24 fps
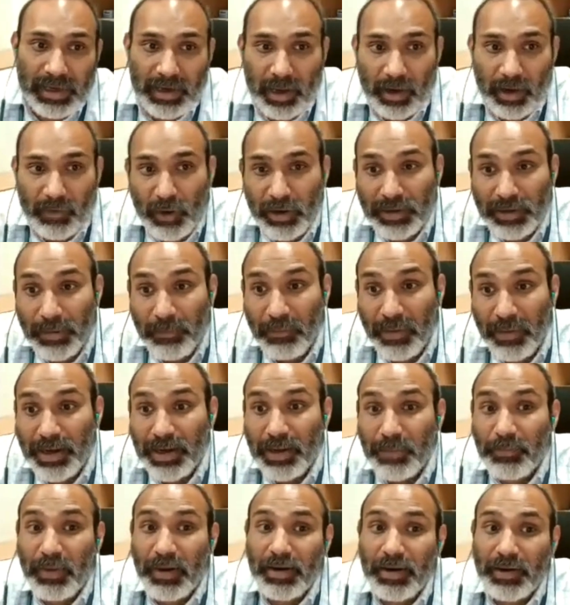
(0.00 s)
avoid the
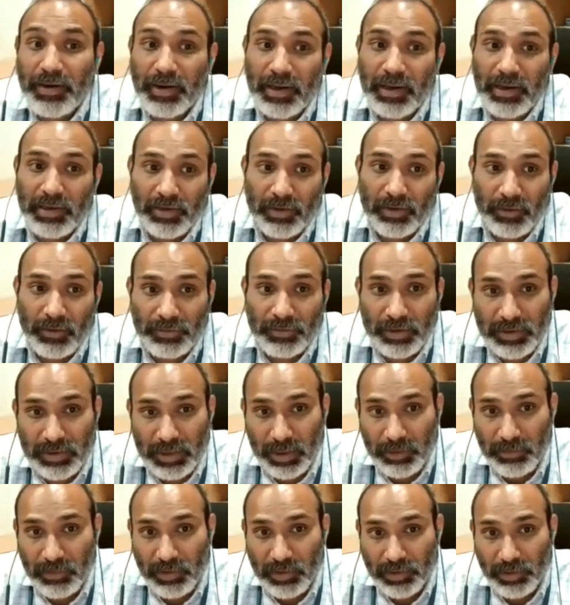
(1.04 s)
multiple litigation of the
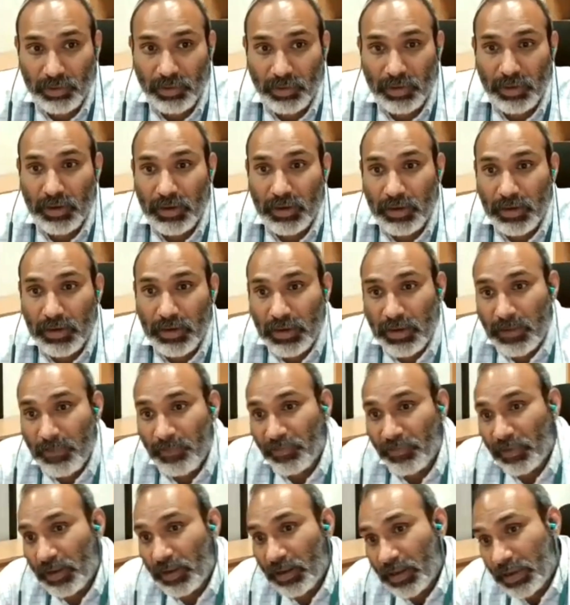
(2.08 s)
same issue.
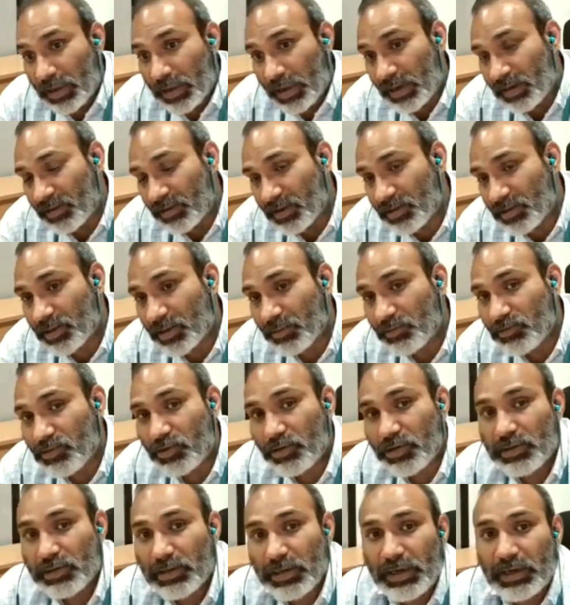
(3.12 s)
In res sub
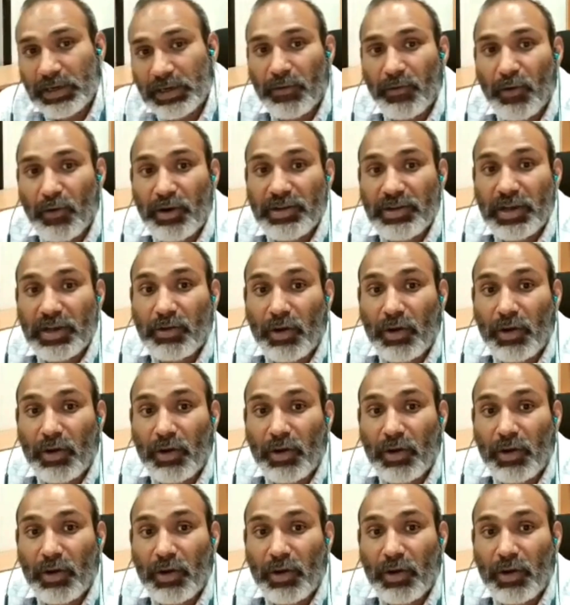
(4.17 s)
judice, it avoids the